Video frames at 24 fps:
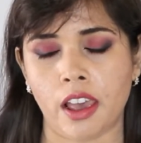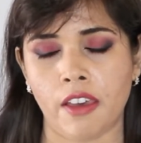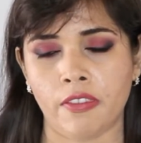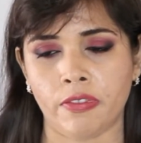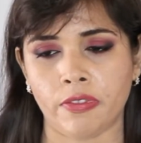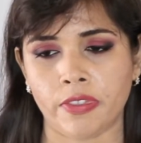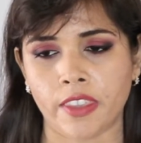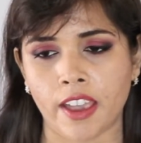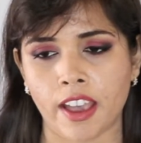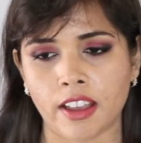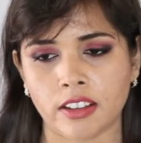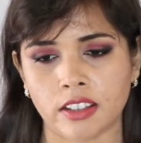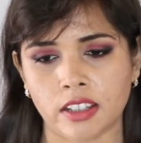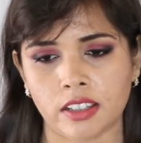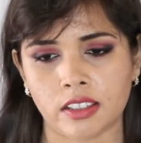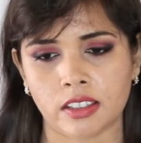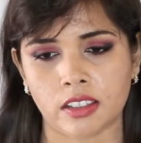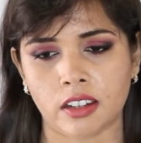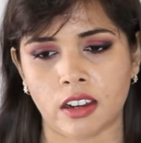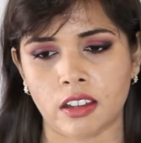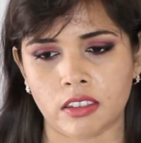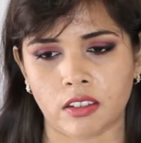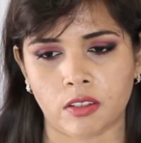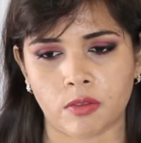And that is
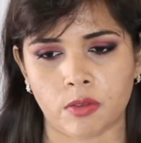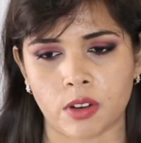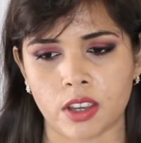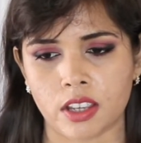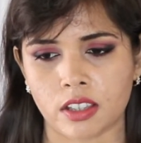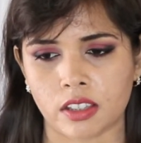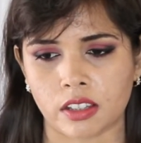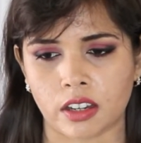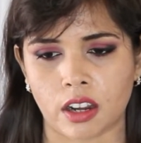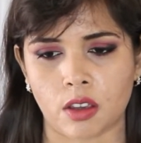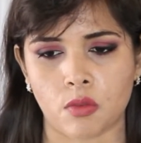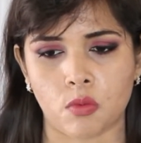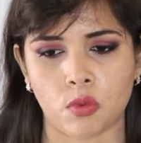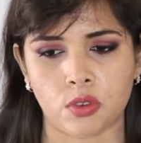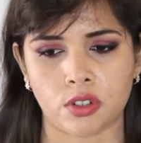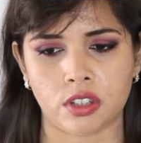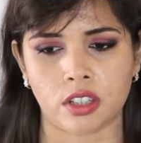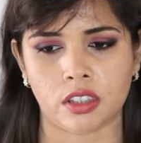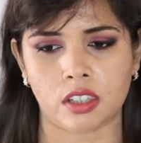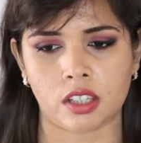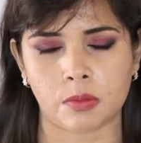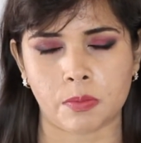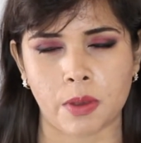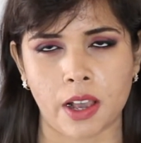another reason I
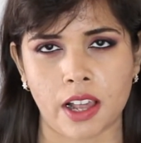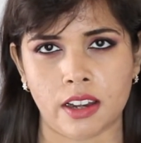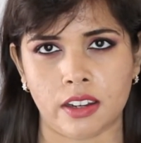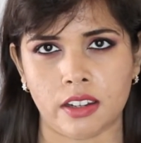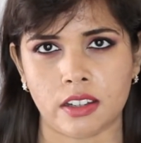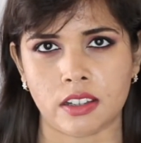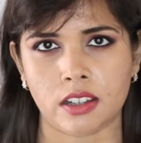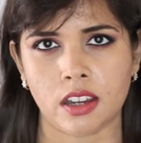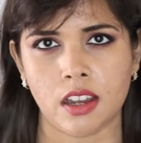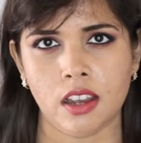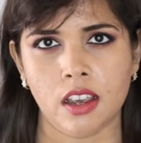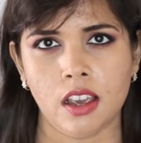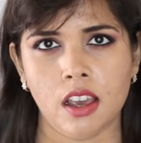wanted this palette.